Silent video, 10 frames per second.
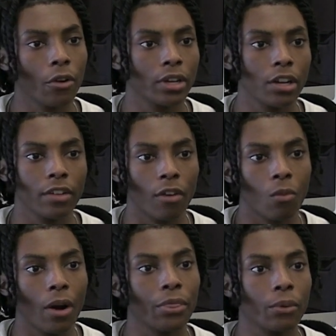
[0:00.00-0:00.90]
or narrative I
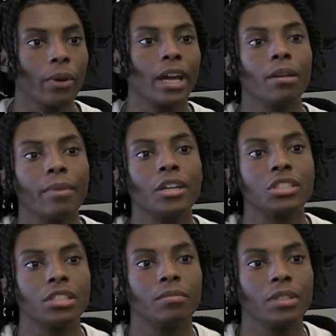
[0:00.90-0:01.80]
want through
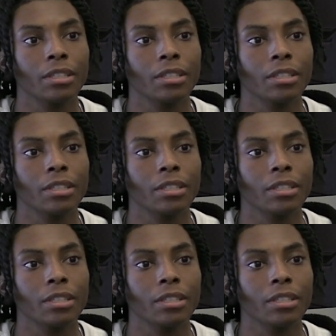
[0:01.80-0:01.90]
animation.